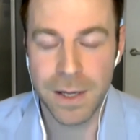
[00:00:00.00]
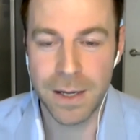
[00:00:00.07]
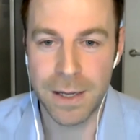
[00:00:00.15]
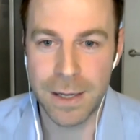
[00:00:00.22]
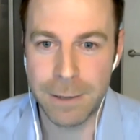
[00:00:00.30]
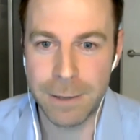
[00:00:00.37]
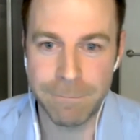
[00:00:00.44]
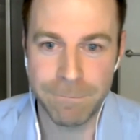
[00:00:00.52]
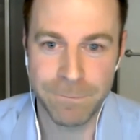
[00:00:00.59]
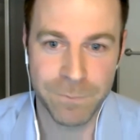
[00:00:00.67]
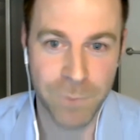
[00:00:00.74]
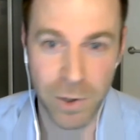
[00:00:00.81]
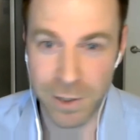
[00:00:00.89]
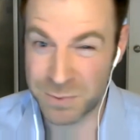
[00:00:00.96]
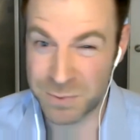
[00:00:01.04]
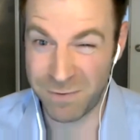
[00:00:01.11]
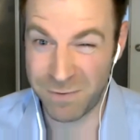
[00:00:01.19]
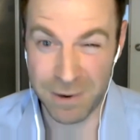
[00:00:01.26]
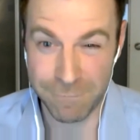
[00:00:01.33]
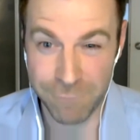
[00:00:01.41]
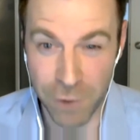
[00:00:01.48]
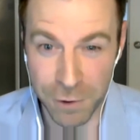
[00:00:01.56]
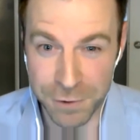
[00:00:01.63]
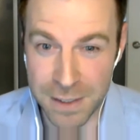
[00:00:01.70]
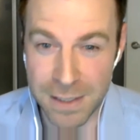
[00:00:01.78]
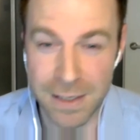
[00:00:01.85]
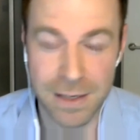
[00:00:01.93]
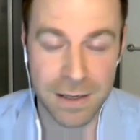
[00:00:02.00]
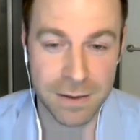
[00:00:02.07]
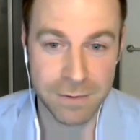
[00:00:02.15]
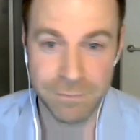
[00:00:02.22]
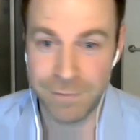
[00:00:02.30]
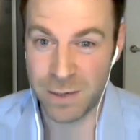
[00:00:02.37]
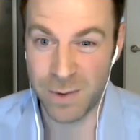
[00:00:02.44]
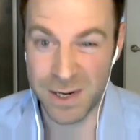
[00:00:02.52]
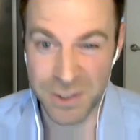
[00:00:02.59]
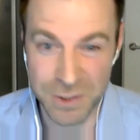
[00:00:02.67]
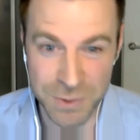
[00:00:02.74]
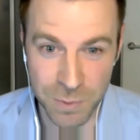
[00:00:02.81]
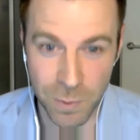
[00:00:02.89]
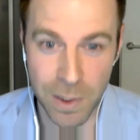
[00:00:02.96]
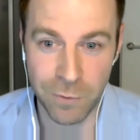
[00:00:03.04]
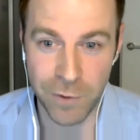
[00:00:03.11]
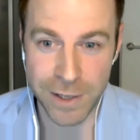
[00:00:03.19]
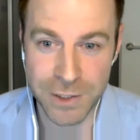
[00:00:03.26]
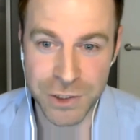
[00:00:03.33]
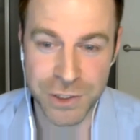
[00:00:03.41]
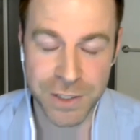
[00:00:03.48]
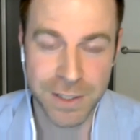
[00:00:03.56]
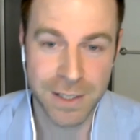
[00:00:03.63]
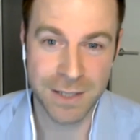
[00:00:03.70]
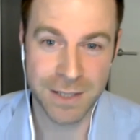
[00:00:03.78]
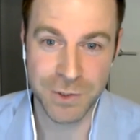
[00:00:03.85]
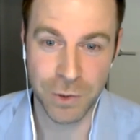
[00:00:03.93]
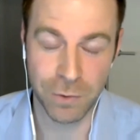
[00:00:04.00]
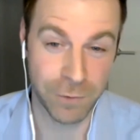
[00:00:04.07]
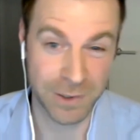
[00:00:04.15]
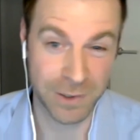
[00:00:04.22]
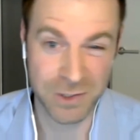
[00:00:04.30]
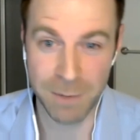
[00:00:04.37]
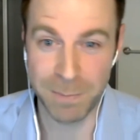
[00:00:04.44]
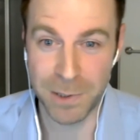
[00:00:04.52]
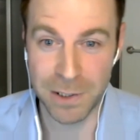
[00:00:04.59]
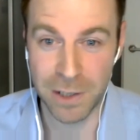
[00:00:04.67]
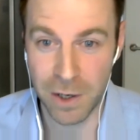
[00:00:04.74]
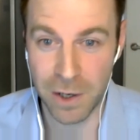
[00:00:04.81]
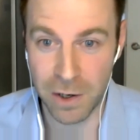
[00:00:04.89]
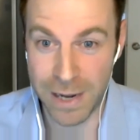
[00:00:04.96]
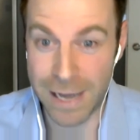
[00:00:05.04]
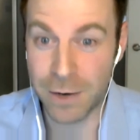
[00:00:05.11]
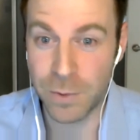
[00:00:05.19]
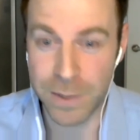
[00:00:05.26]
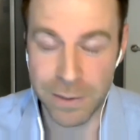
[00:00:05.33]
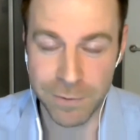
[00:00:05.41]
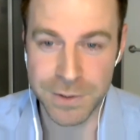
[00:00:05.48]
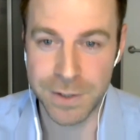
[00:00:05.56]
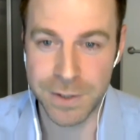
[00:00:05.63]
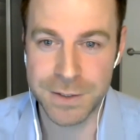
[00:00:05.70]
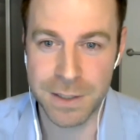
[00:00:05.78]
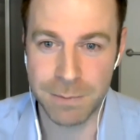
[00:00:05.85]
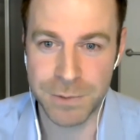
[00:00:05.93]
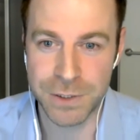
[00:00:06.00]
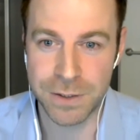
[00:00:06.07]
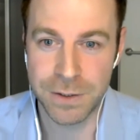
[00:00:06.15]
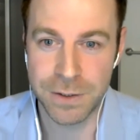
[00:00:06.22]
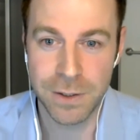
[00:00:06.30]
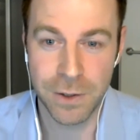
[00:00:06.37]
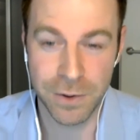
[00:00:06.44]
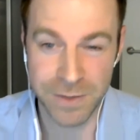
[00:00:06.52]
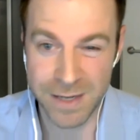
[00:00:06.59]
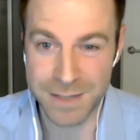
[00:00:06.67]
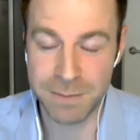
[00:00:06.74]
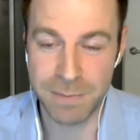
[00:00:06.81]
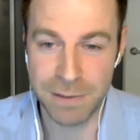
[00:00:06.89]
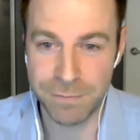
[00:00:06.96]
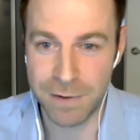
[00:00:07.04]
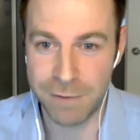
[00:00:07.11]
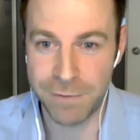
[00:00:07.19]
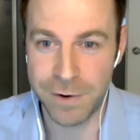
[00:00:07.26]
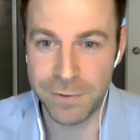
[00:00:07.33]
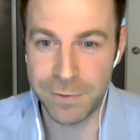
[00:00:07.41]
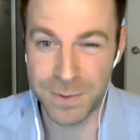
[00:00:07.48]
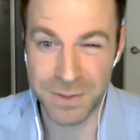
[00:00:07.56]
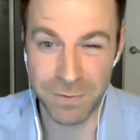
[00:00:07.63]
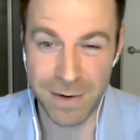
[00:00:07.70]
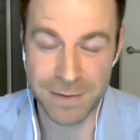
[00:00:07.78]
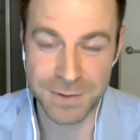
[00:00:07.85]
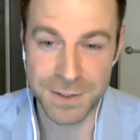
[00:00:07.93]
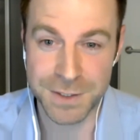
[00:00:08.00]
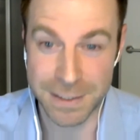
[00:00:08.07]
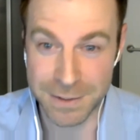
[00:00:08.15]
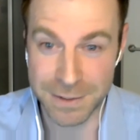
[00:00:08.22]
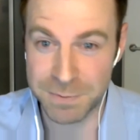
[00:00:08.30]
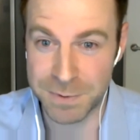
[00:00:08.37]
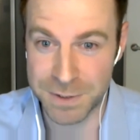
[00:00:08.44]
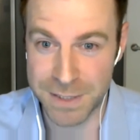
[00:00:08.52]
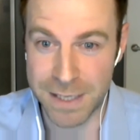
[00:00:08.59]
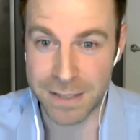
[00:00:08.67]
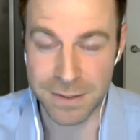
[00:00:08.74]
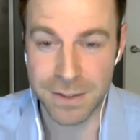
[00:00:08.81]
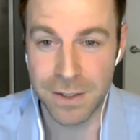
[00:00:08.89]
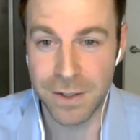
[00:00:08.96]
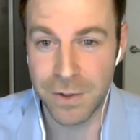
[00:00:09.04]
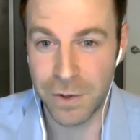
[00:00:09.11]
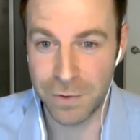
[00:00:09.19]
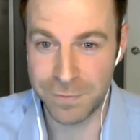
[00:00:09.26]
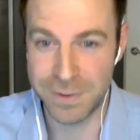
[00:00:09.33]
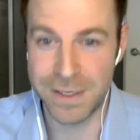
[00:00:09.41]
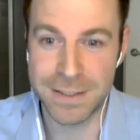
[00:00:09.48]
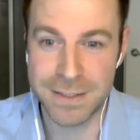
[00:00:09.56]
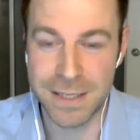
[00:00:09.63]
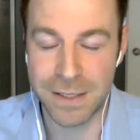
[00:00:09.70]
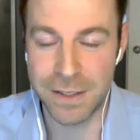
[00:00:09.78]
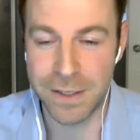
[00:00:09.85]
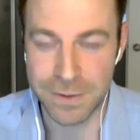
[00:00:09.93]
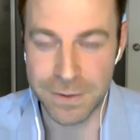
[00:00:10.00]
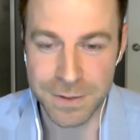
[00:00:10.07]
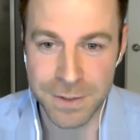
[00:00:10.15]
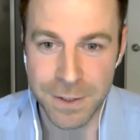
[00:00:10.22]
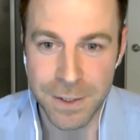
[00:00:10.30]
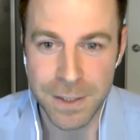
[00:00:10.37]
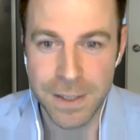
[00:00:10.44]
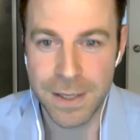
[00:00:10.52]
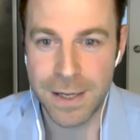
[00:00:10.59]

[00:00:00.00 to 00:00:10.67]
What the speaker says: Markets were very frothy. Valuations were quite rich. And so, for example, our equity return assumption on the S&P 500 was around 6% over the next 10 years.